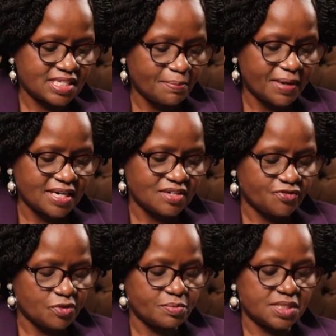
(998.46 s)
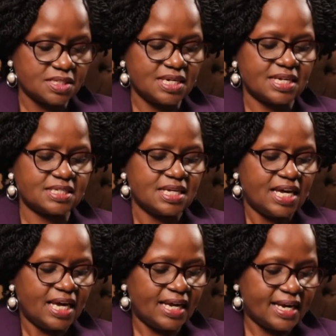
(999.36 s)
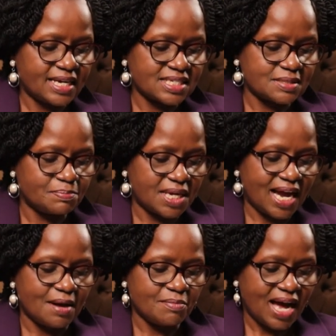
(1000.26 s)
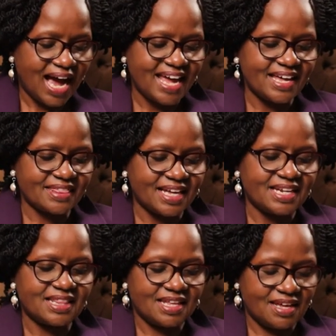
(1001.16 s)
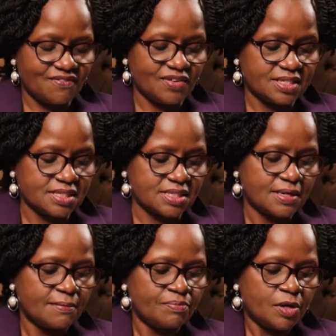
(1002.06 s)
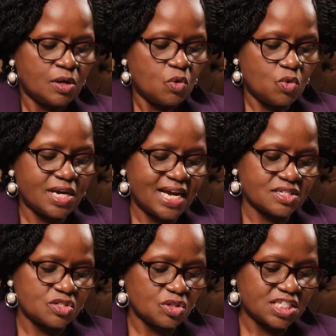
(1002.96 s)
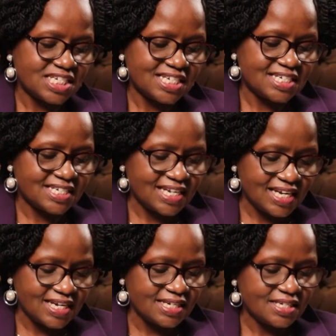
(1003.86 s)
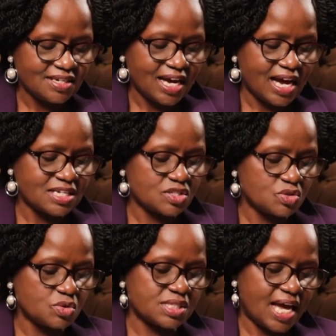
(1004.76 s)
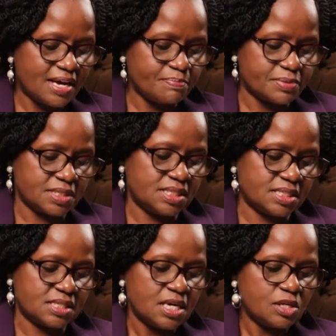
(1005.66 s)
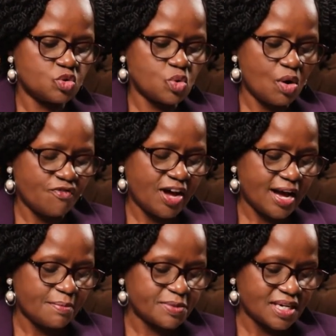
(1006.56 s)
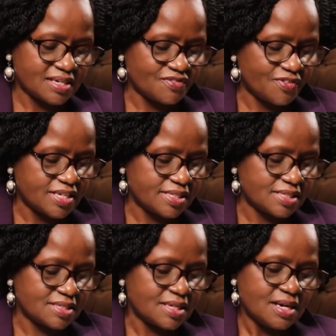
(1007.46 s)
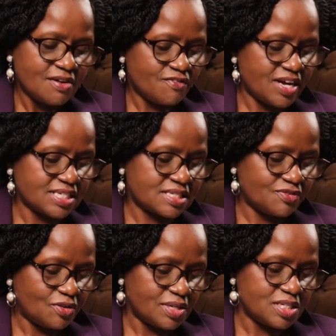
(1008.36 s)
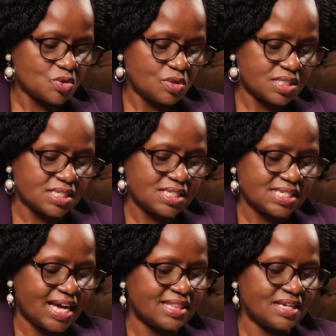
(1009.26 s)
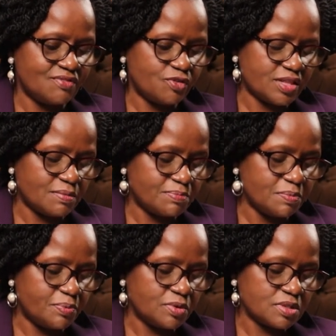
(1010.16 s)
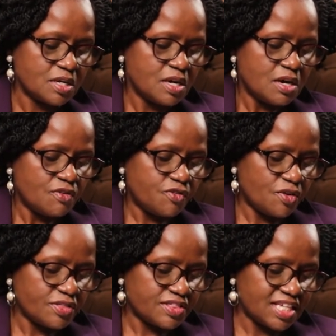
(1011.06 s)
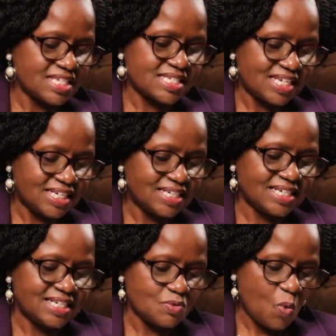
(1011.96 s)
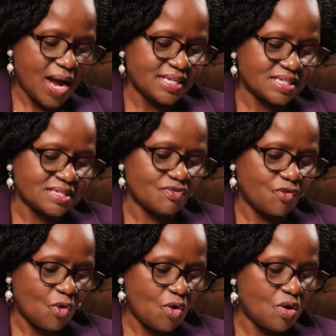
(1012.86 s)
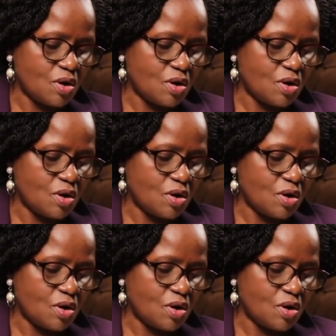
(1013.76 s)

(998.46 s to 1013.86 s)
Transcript: separate from sinners, and has become higher than the heavens, who does not need daily, as those high priests, to offer up sacrifices, first for his own sins and then for the people's. For this he did once for